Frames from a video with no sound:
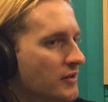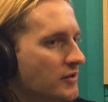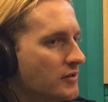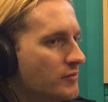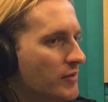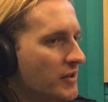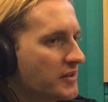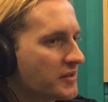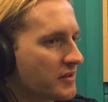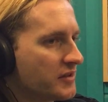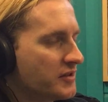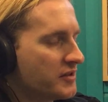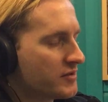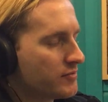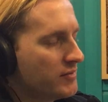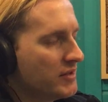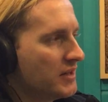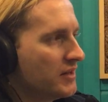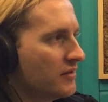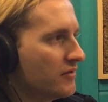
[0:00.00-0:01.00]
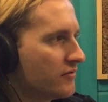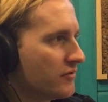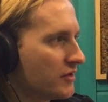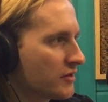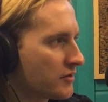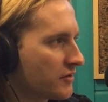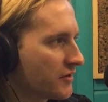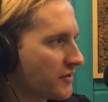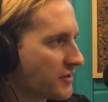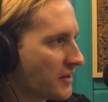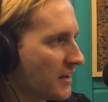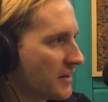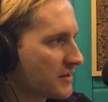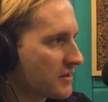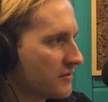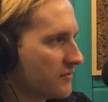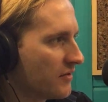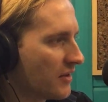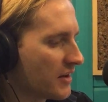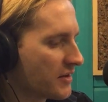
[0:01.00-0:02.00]
to basically just be the official
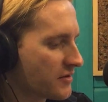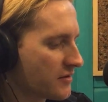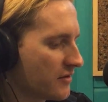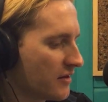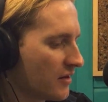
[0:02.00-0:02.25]
science advisor.